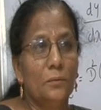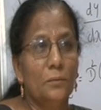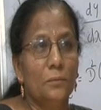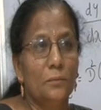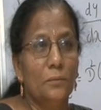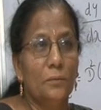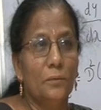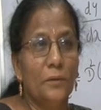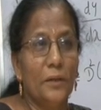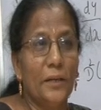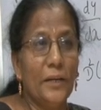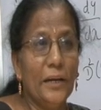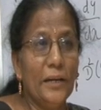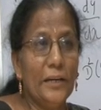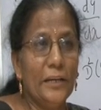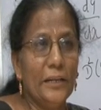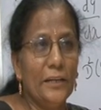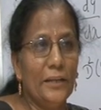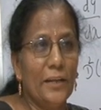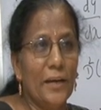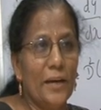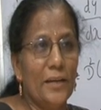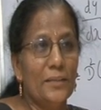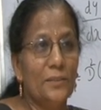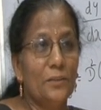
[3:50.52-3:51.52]
read it
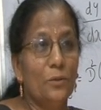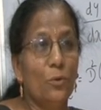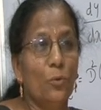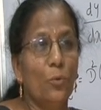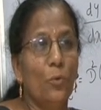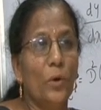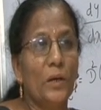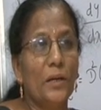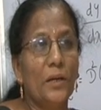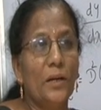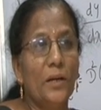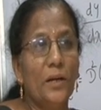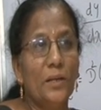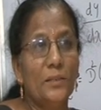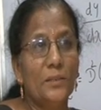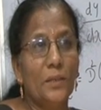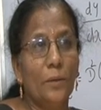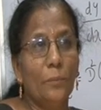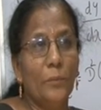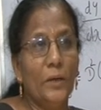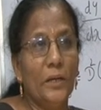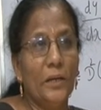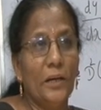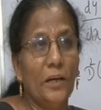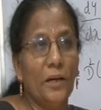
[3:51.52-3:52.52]
as Varga
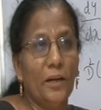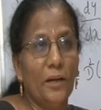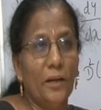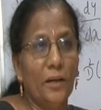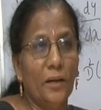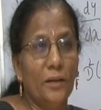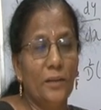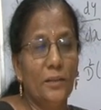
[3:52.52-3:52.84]
Sameekarana.